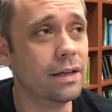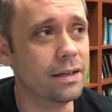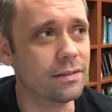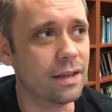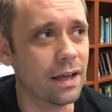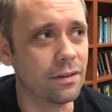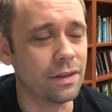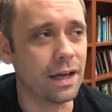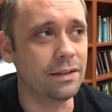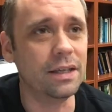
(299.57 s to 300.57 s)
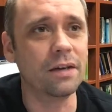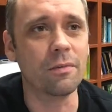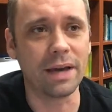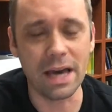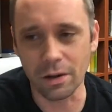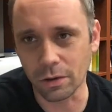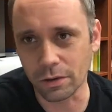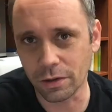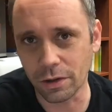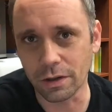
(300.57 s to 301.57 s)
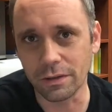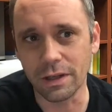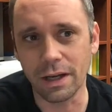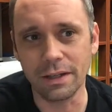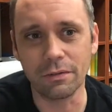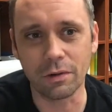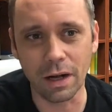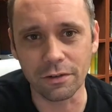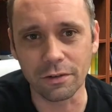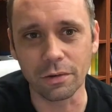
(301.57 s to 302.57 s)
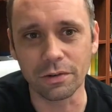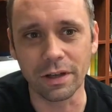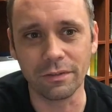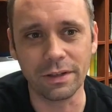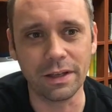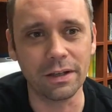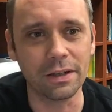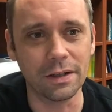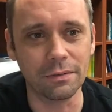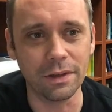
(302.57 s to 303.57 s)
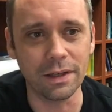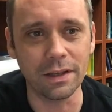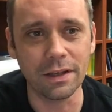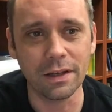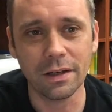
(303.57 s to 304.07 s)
is that the idea of the mechanical Turk, the idea of crowdsourcing, idea of the